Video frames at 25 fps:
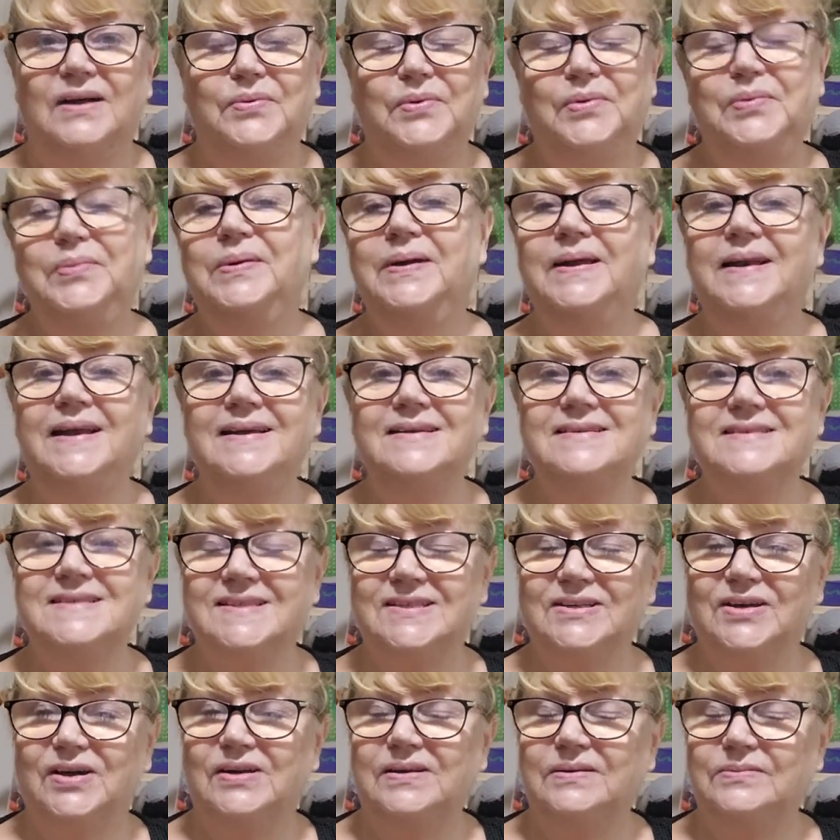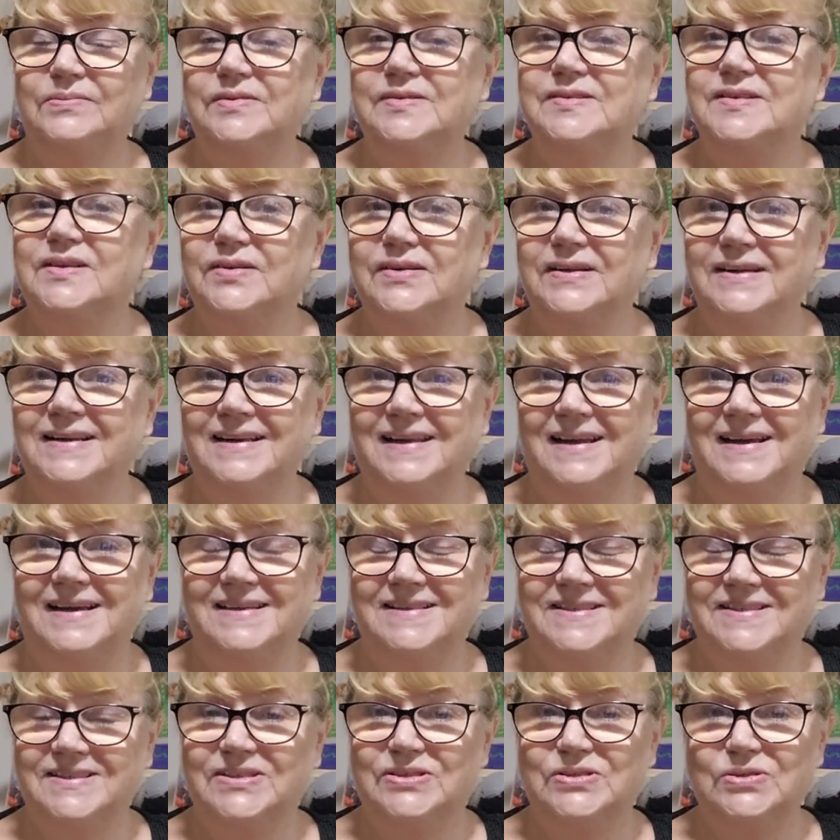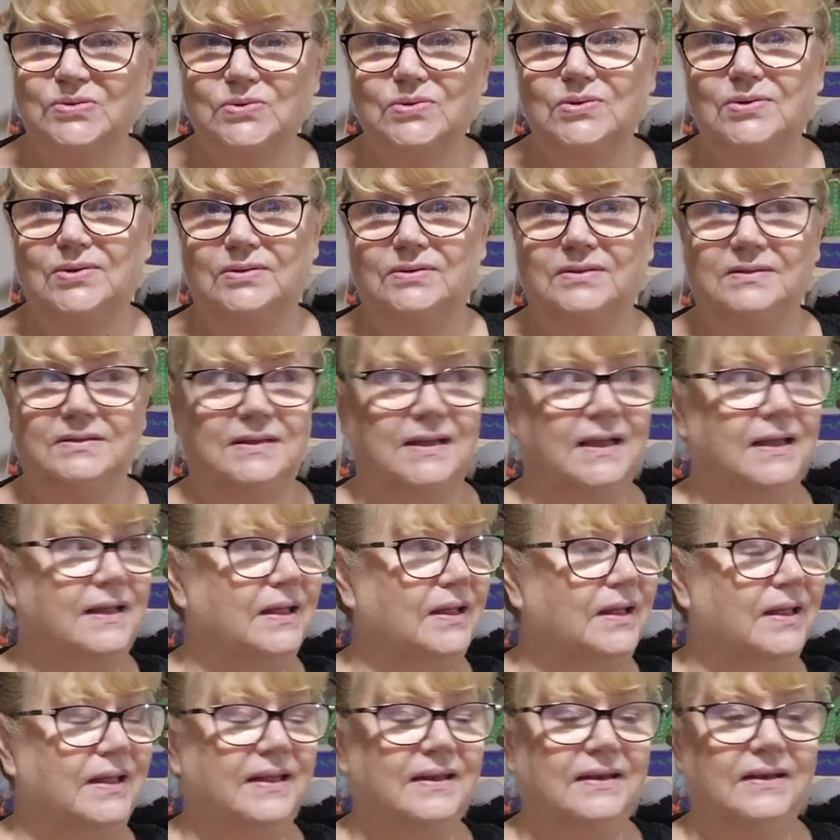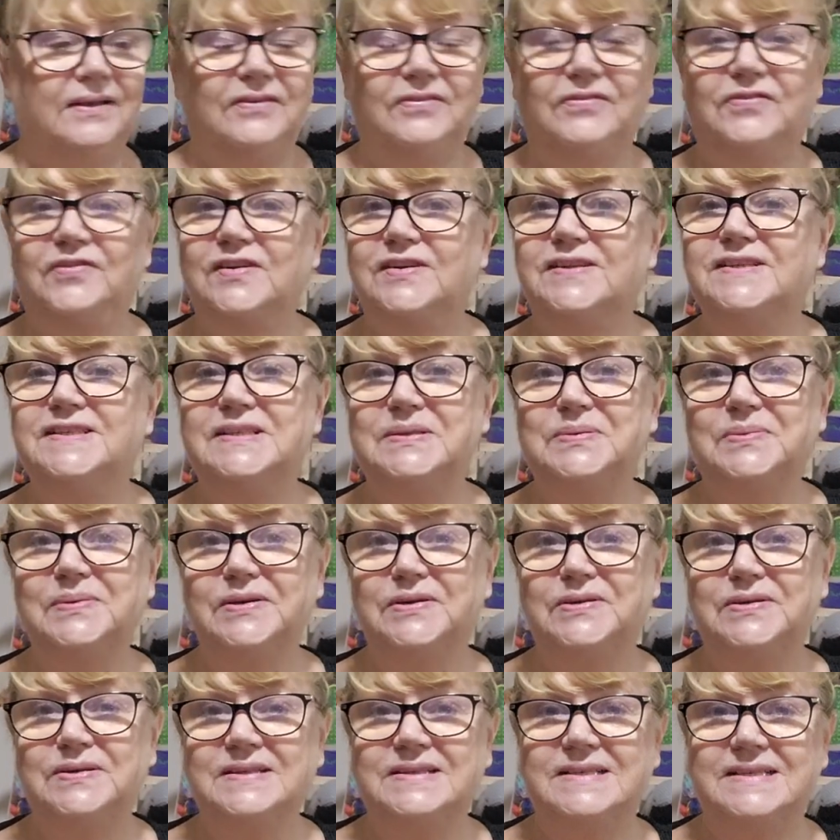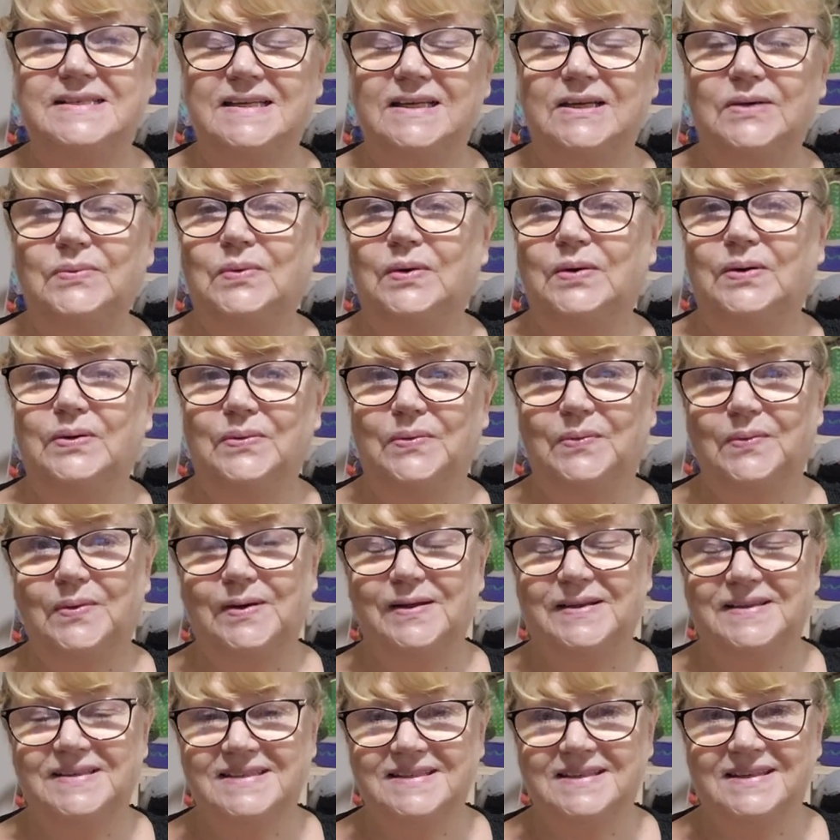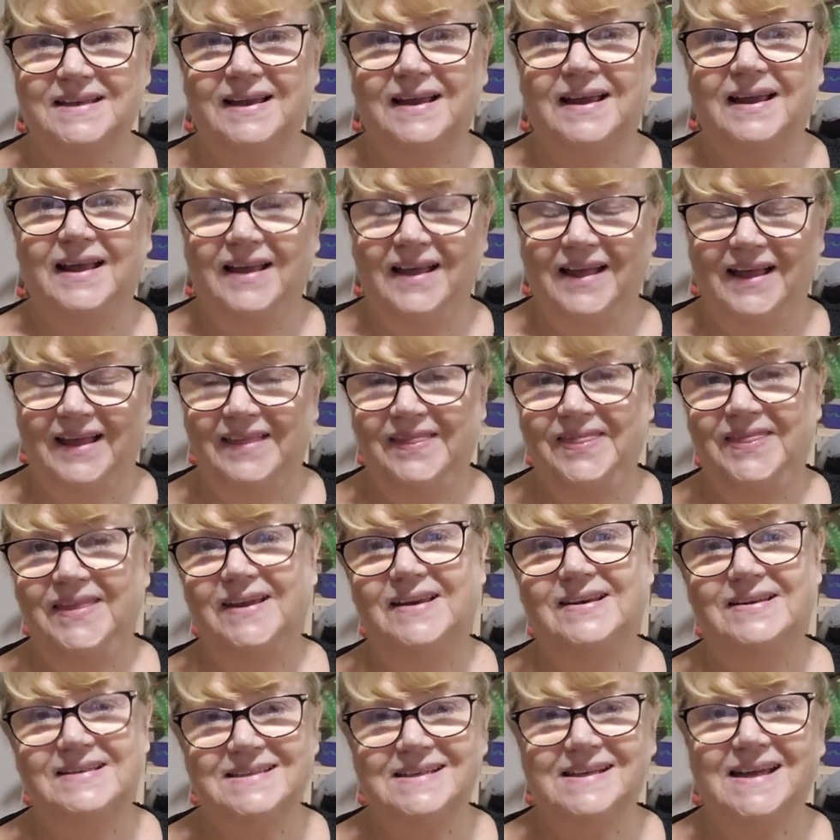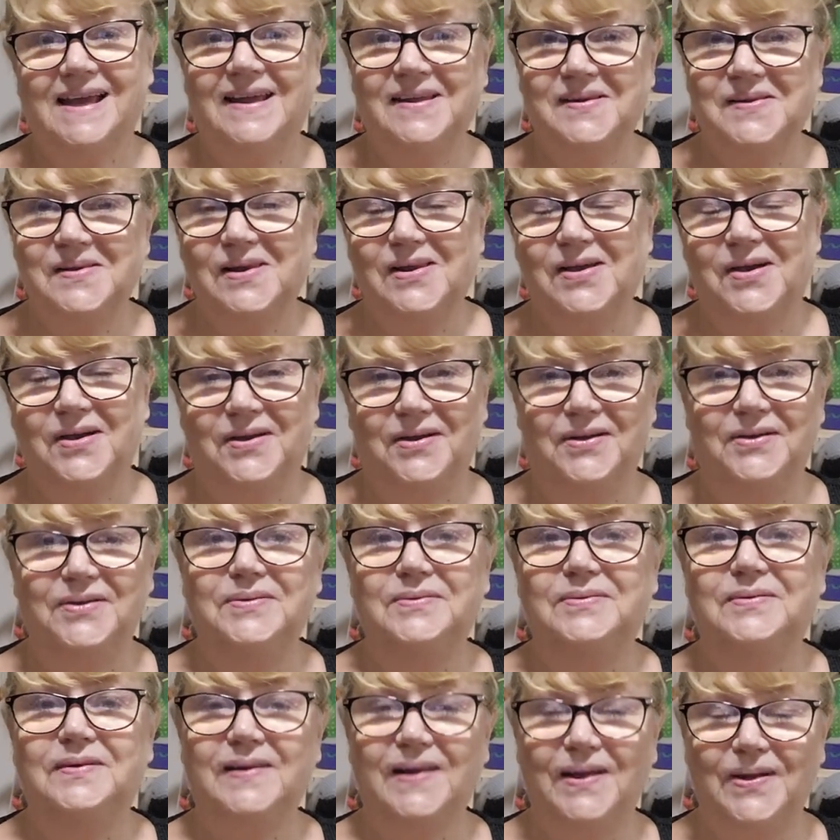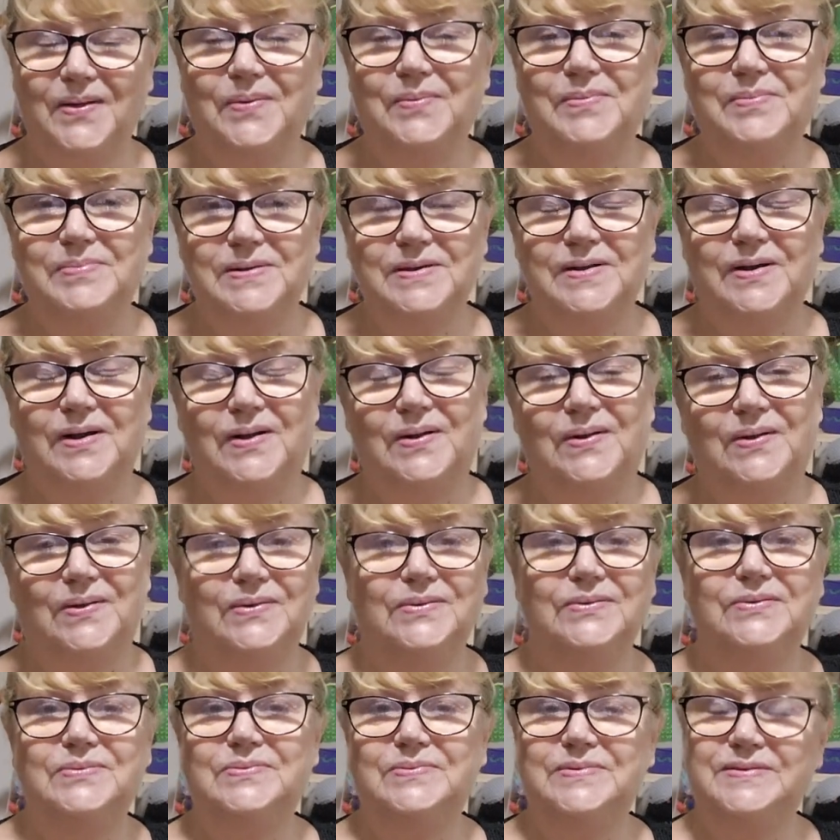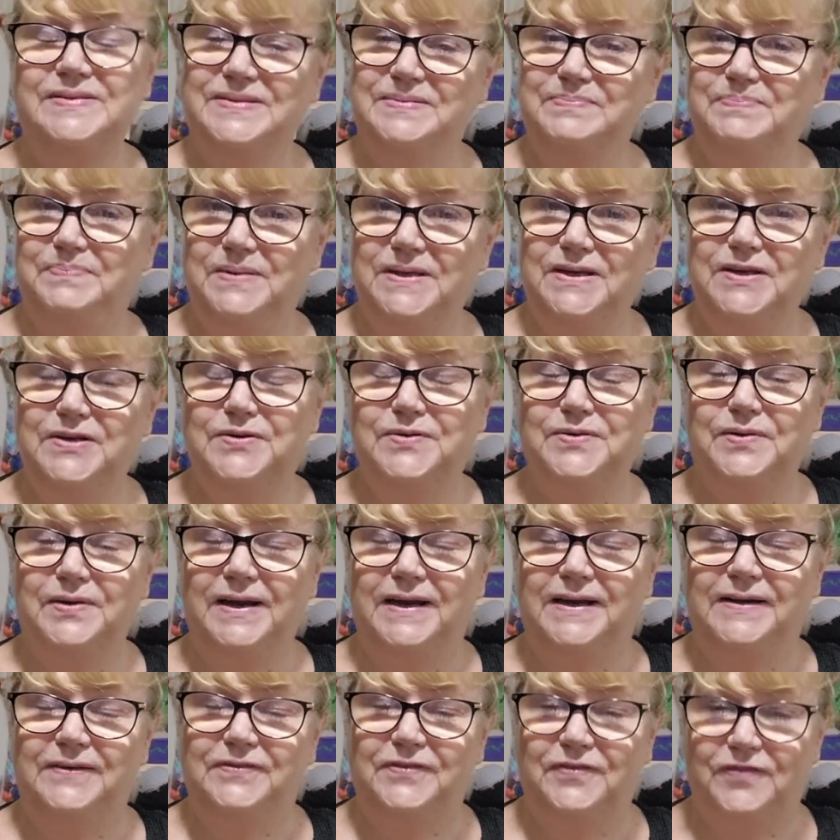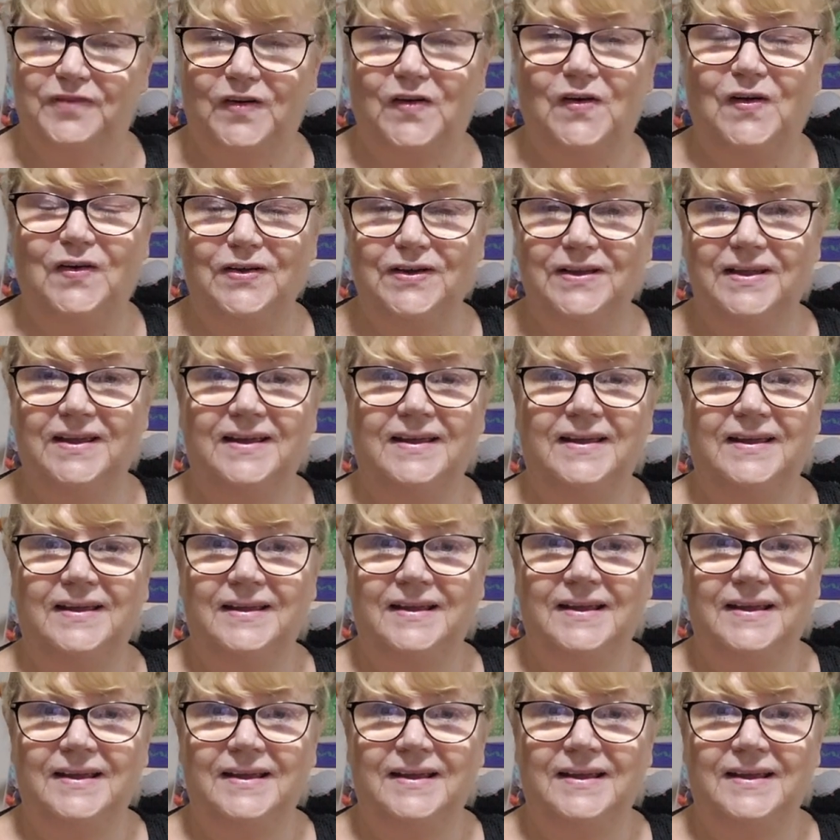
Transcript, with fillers: and we went outside, it was on a glass door. And at first we couldn't see what it was. And then down low, lo and behold, was a big green frog